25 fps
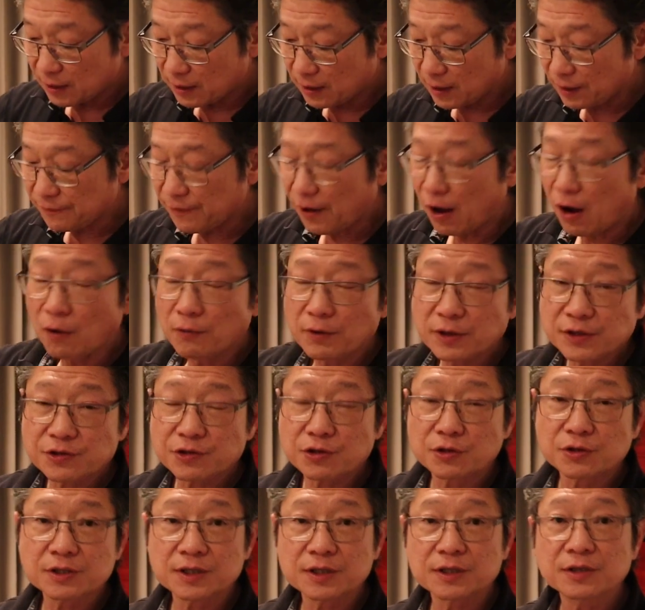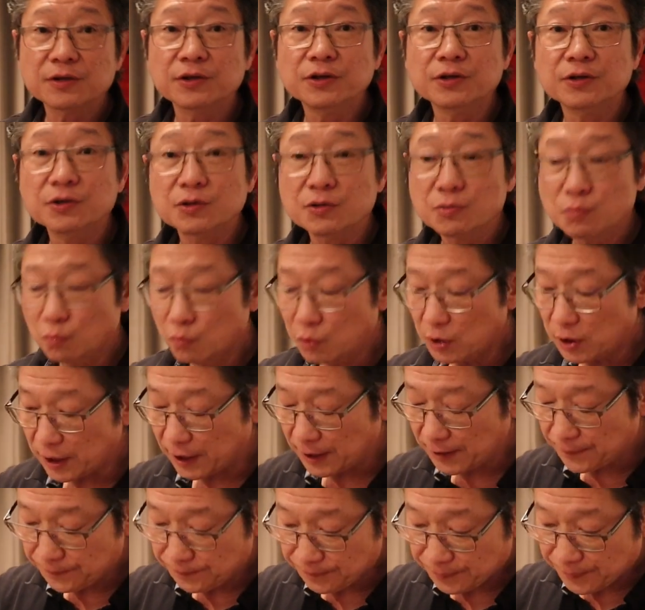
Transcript: They've always chosen to use wood.